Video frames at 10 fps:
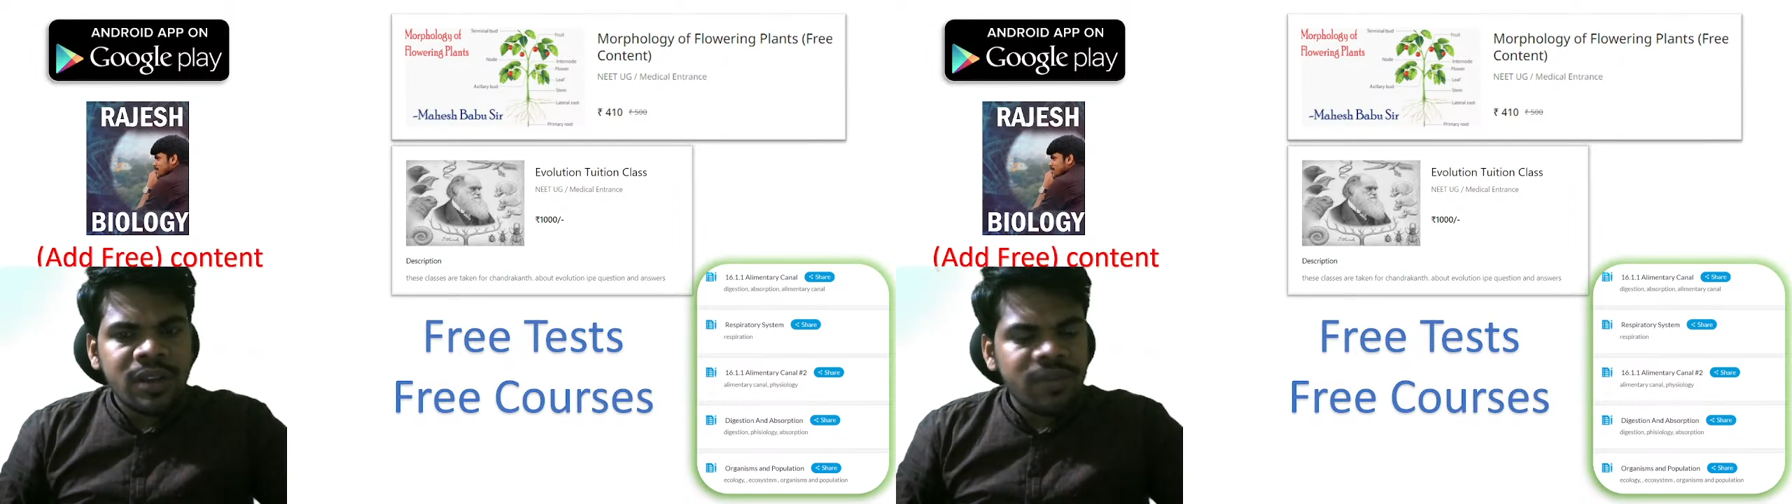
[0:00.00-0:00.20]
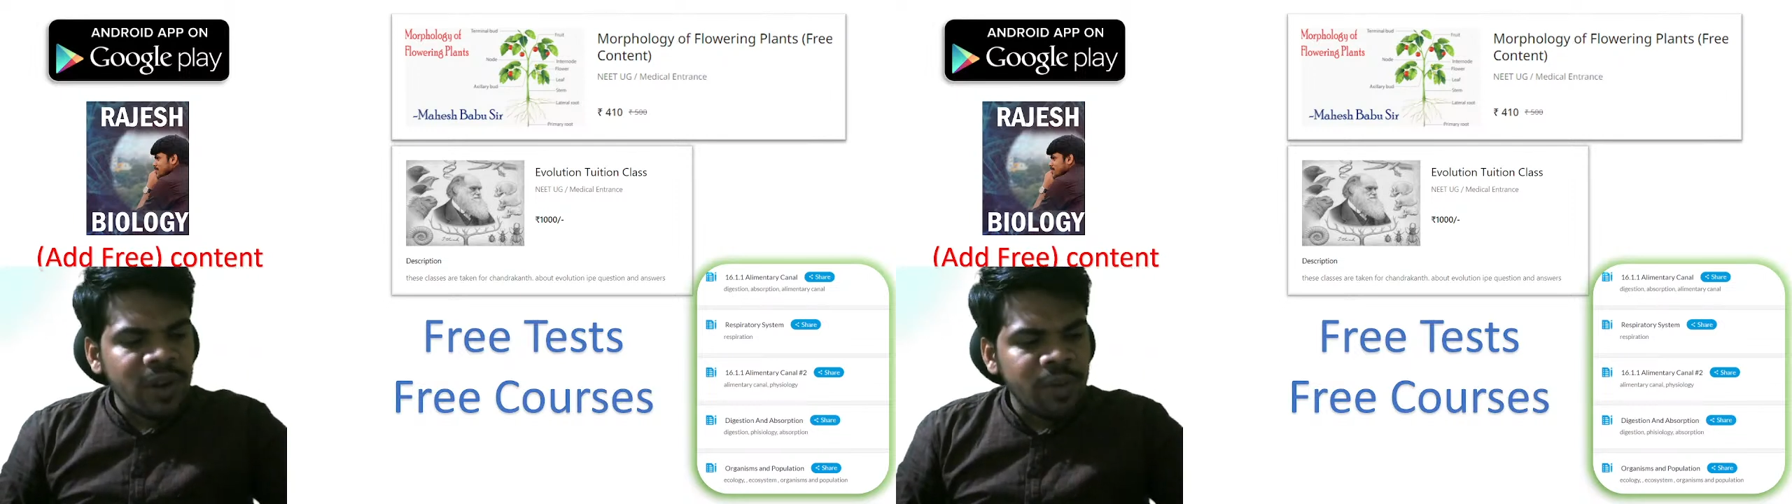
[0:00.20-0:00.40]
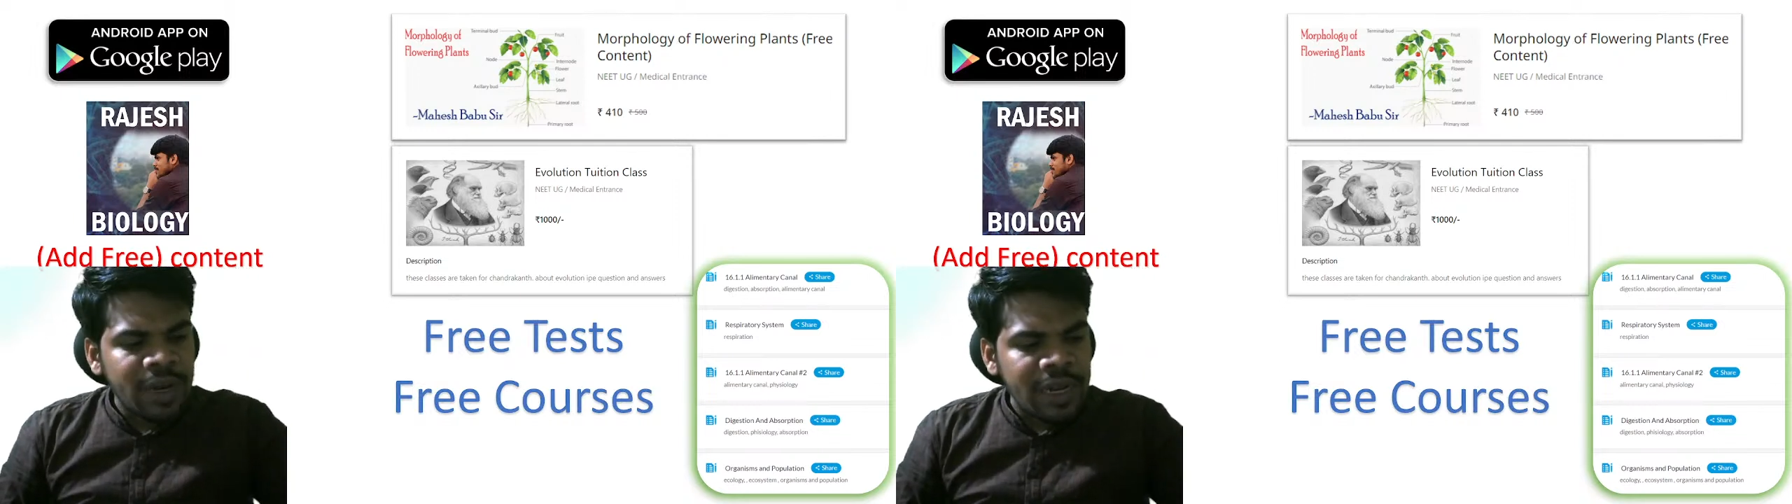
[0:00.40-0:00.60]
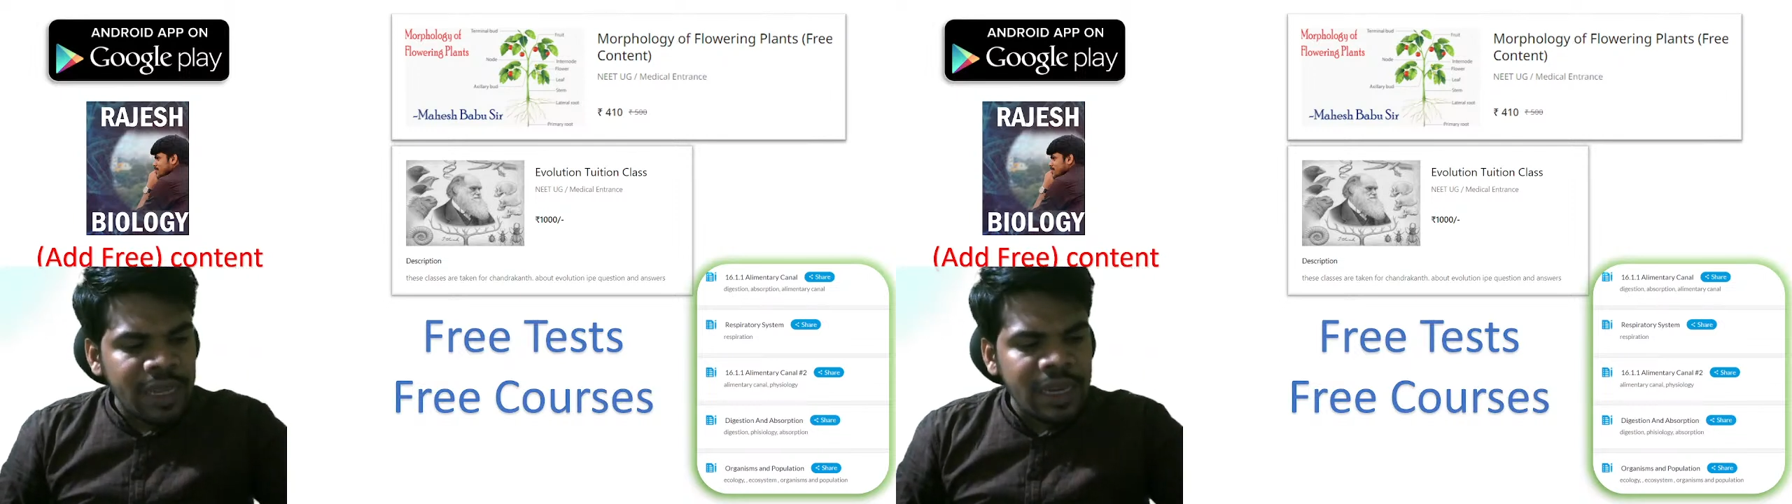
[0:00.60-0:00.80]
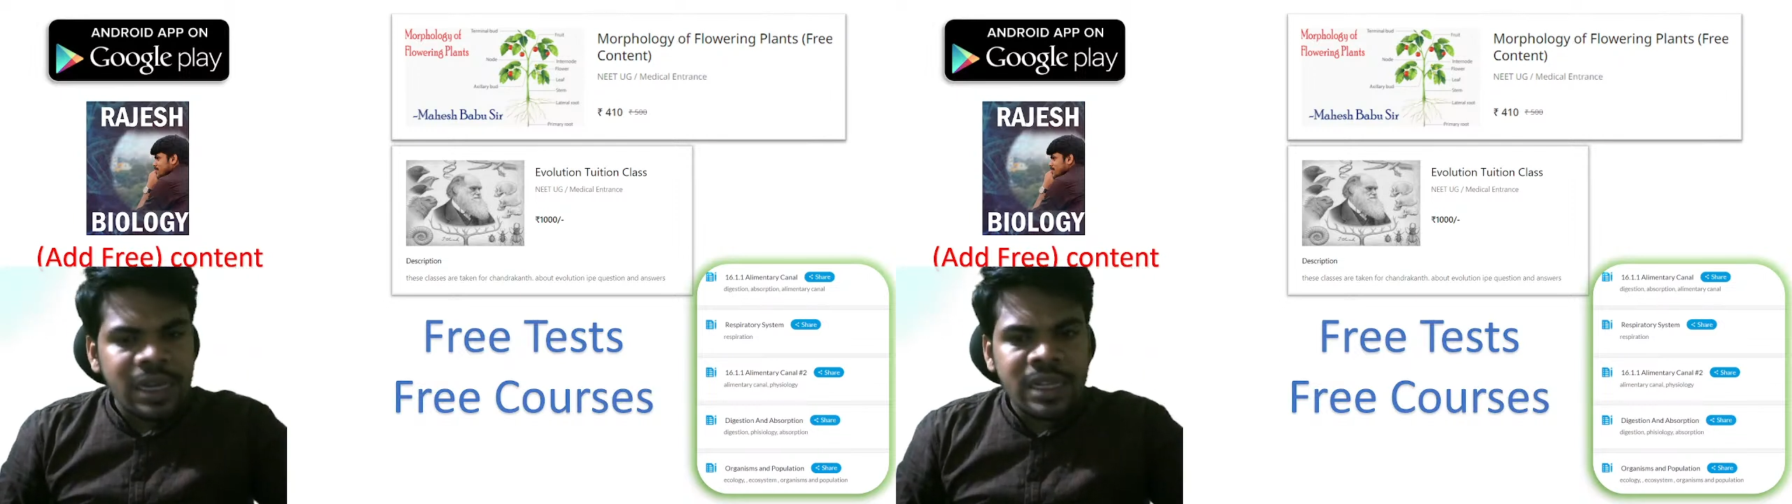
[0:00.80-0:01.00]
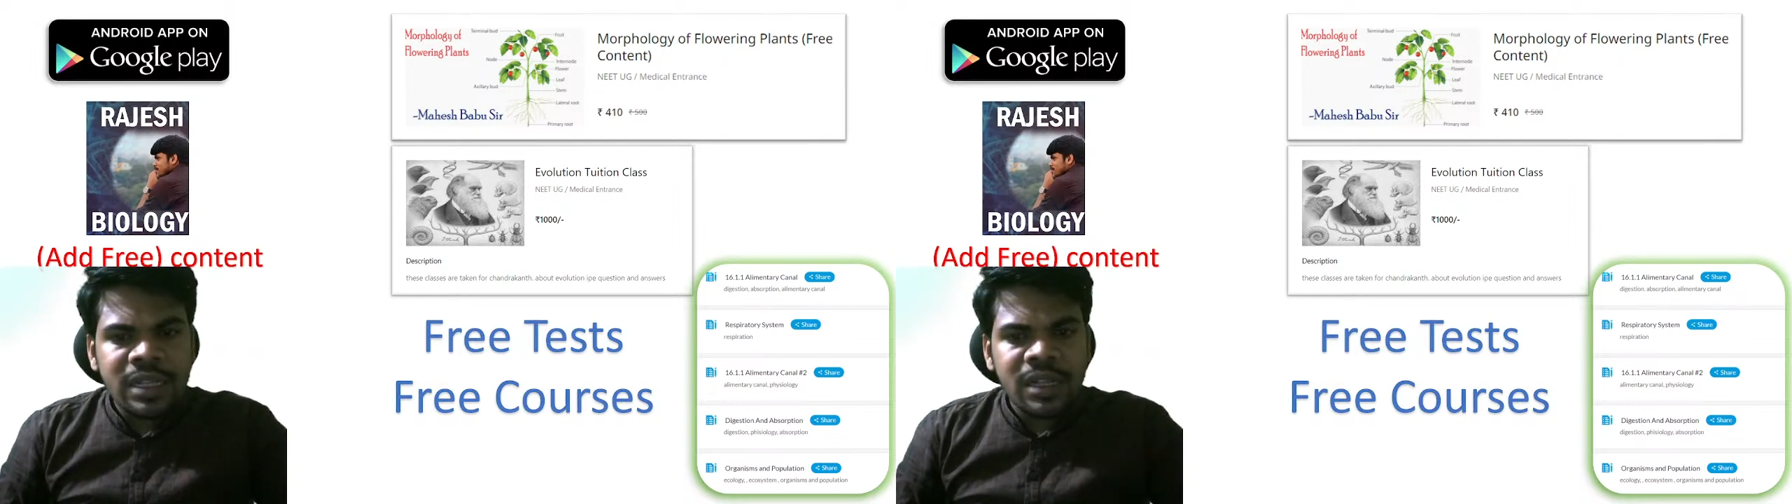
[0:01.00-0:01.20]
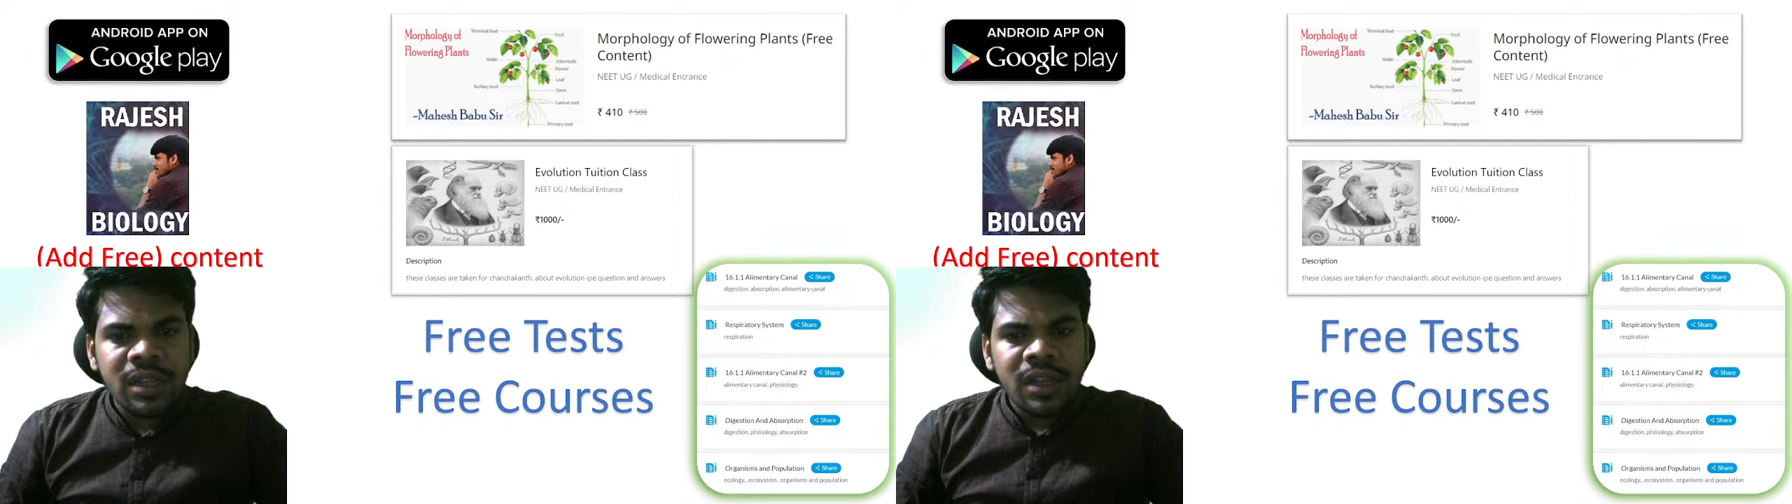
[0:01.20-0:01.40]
free materials,